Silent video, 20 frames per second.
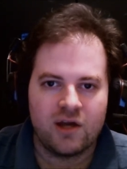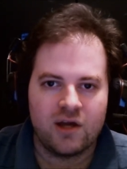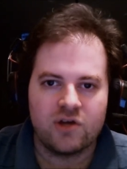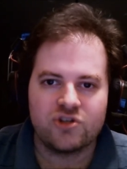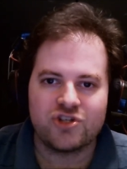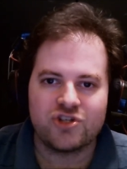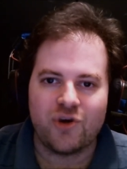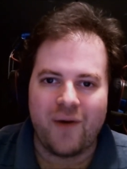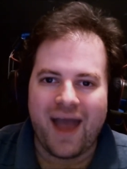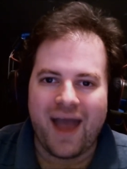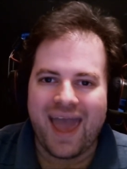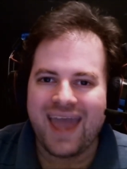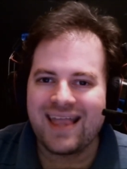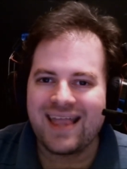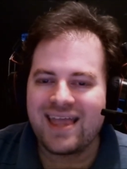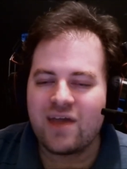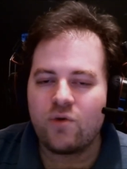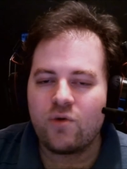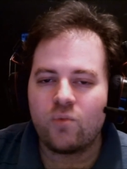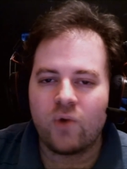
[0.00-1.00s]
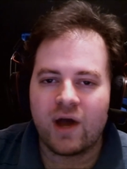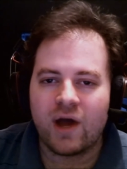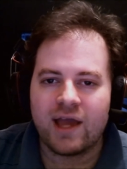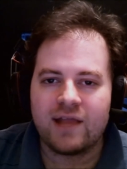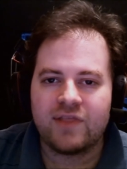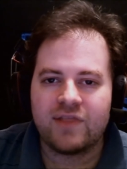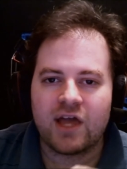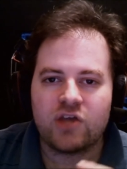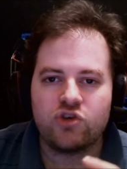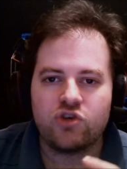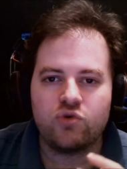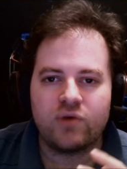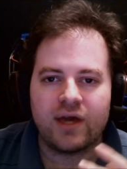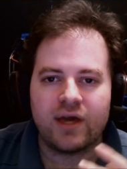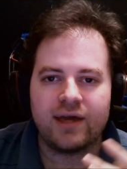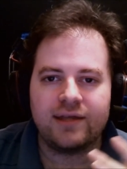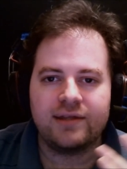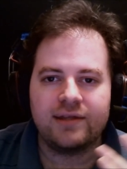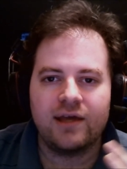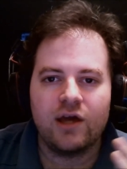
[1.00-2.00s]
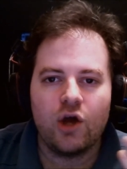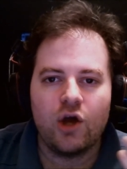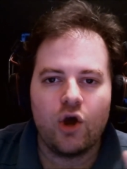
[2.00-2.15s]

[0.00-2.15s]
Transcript: So, any way that you can